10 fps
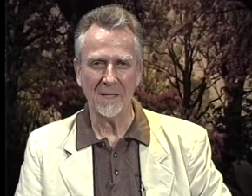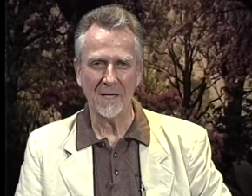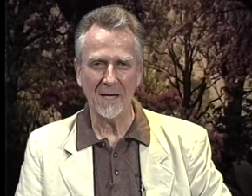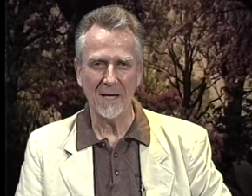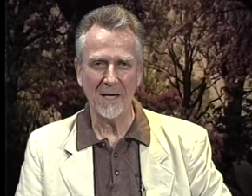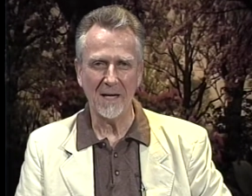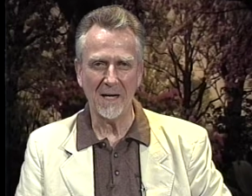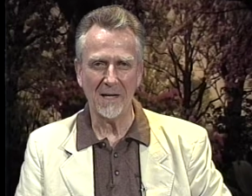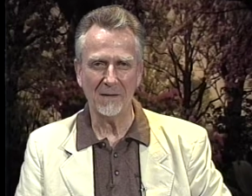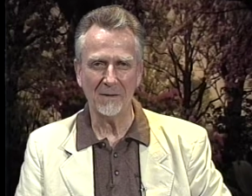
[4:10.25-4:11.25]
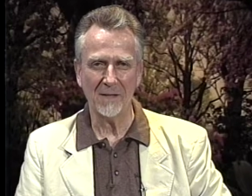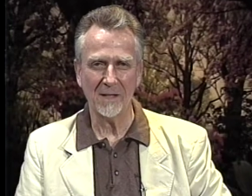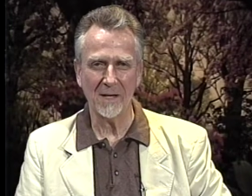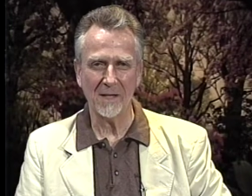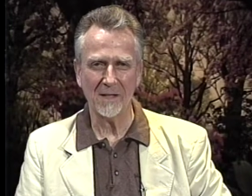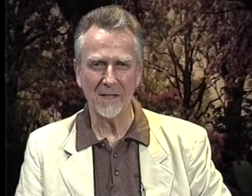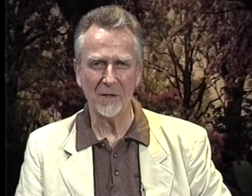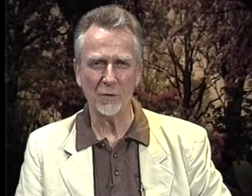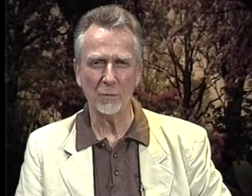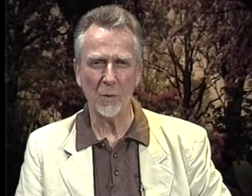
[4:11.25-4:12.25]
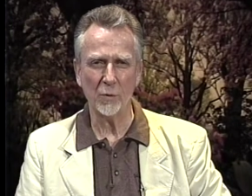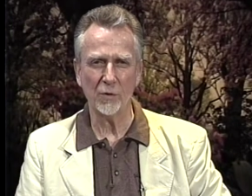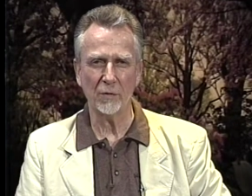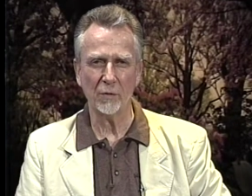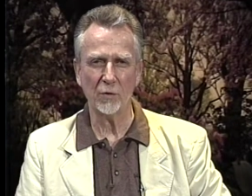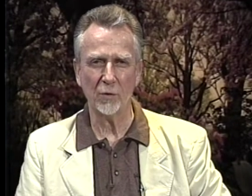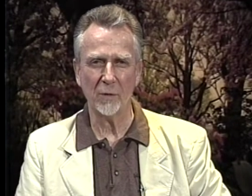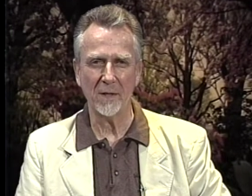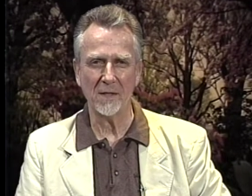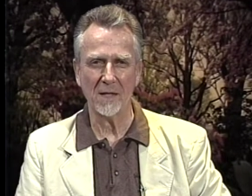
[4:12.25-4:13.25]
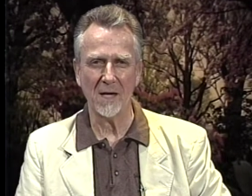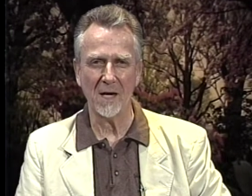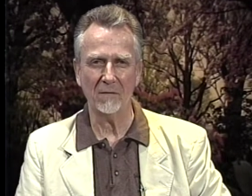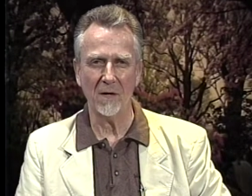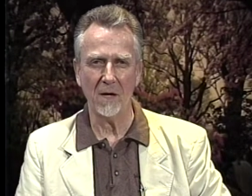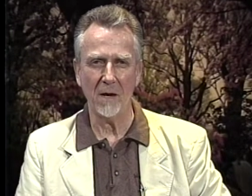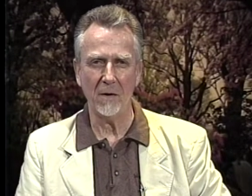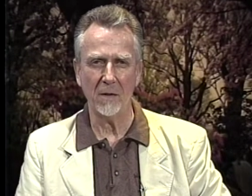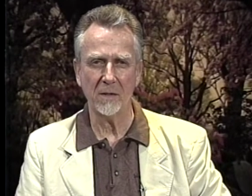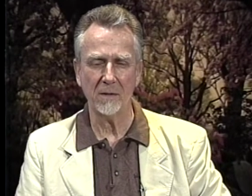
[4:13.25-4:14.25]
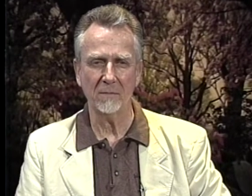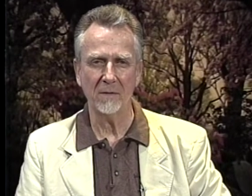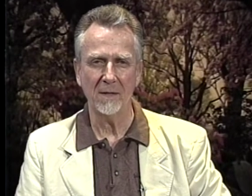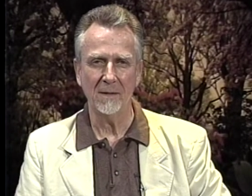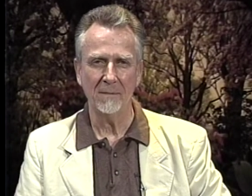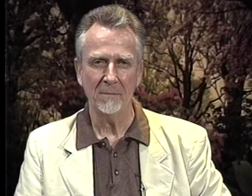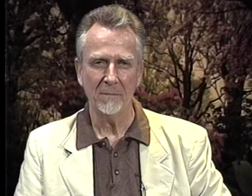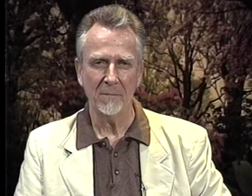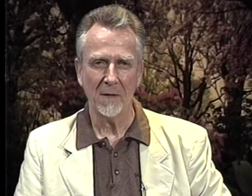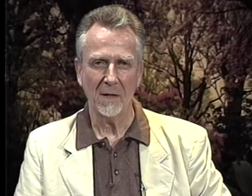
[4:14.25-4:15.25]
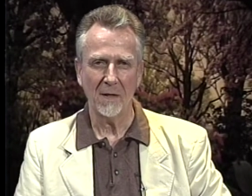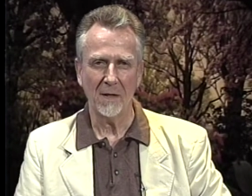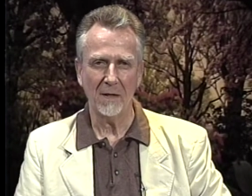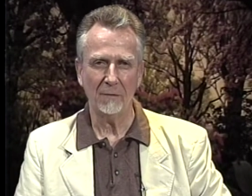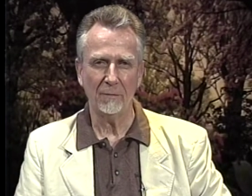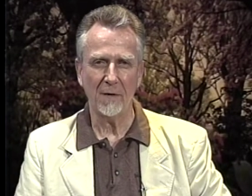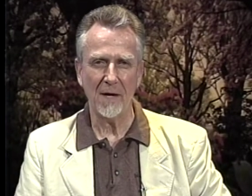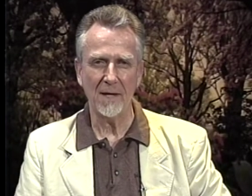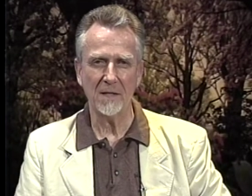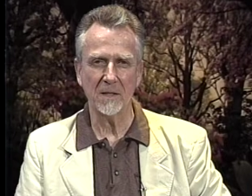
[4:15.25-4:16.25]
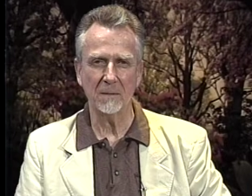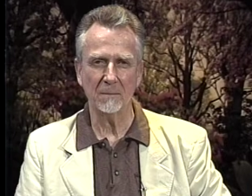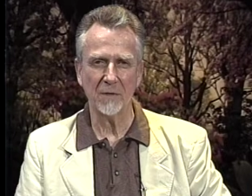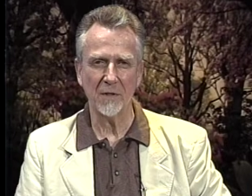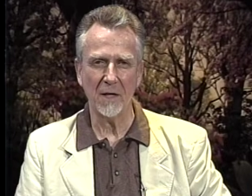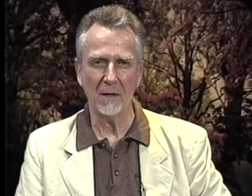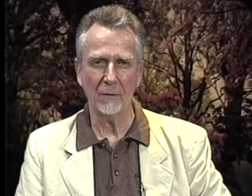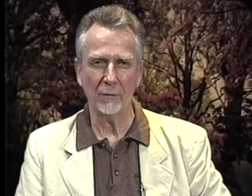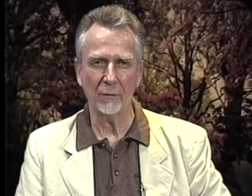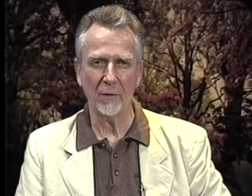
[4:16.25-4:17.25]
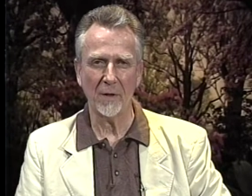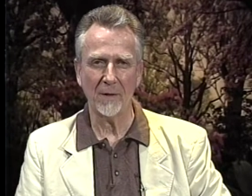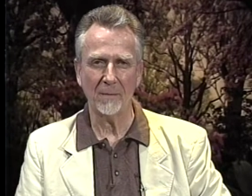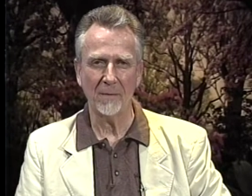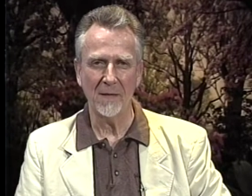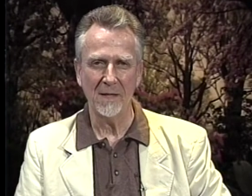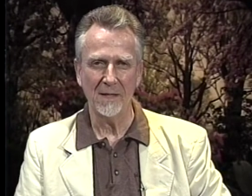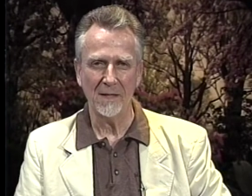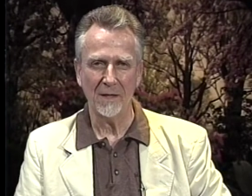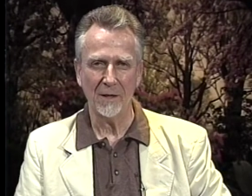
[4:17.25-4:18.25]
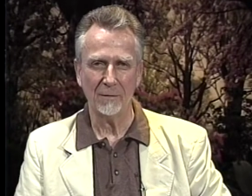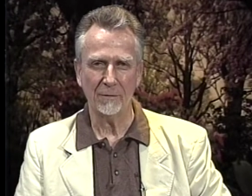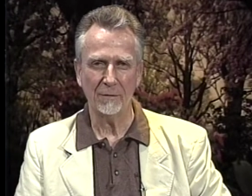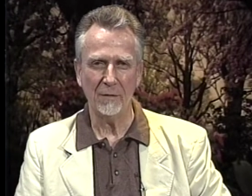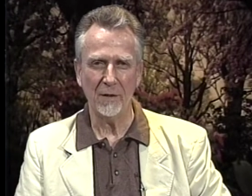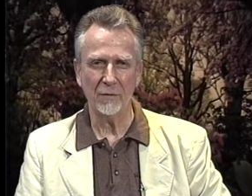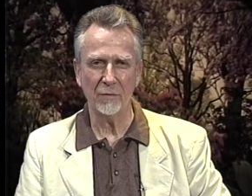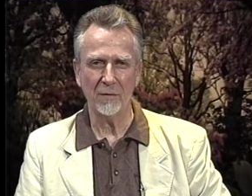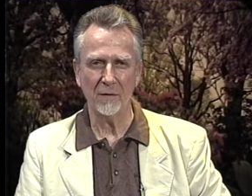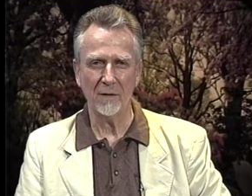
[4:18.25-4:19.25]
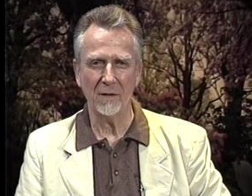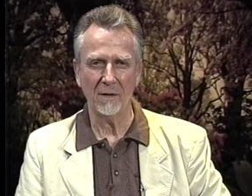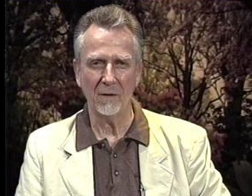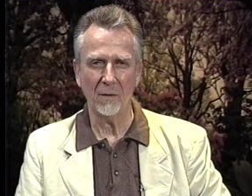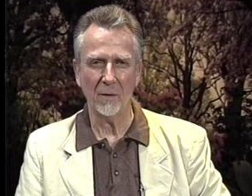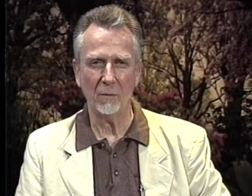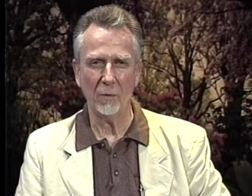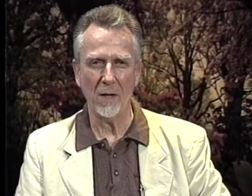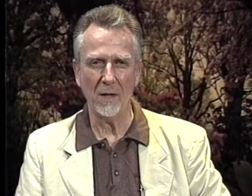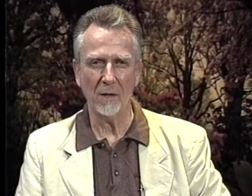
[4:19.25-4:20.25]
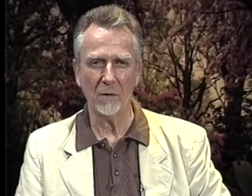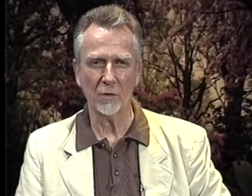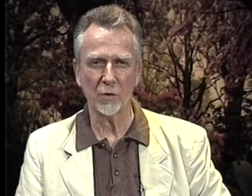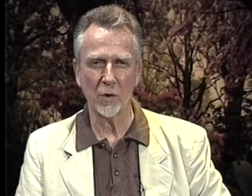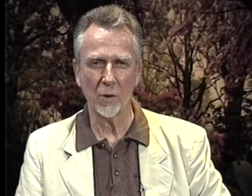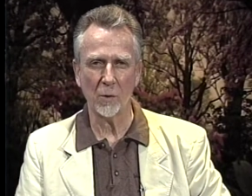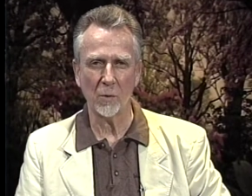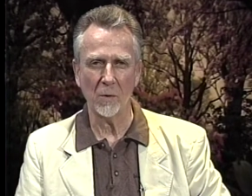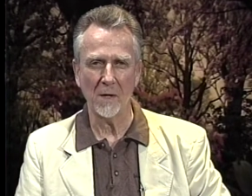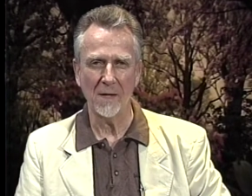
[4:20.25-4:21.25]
He tells most of the story as a kind of a narrative. He finds himself featured on a radio show